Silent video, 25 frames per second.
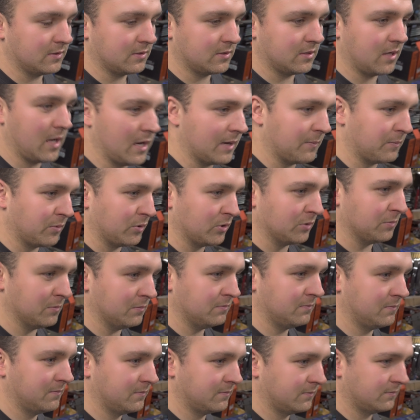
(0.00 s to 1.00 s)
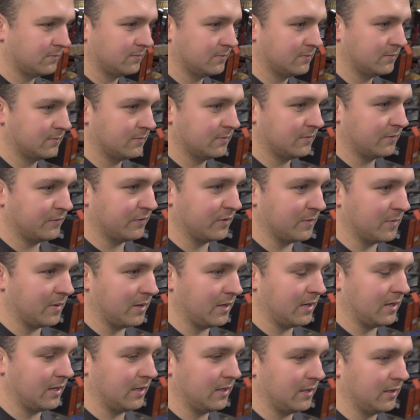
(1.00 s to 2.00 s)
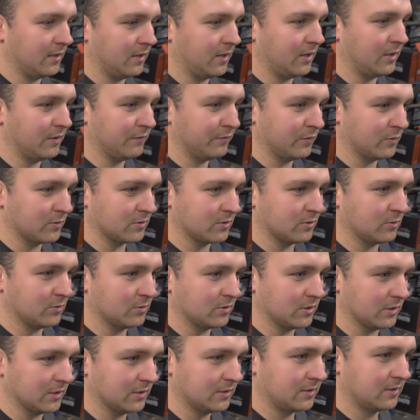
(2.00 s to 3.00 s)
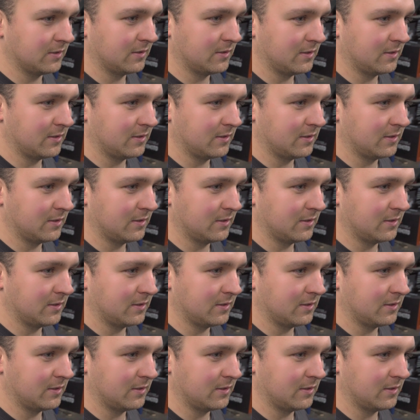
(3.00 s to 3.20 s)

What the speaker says: It's like the broom from Only Fools and Horses.